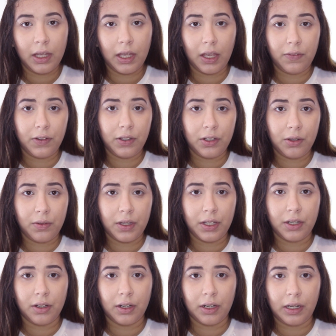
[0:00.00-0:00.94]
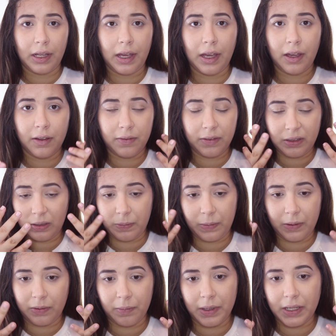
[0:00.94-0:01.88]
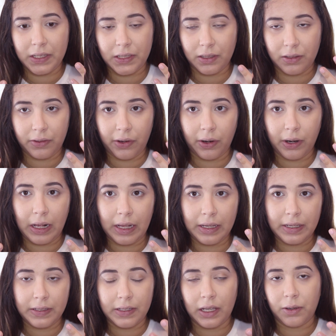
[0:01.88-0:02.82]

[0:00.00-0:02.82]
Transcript: If you know that you're gonna have a little bit of a mess under your eyes,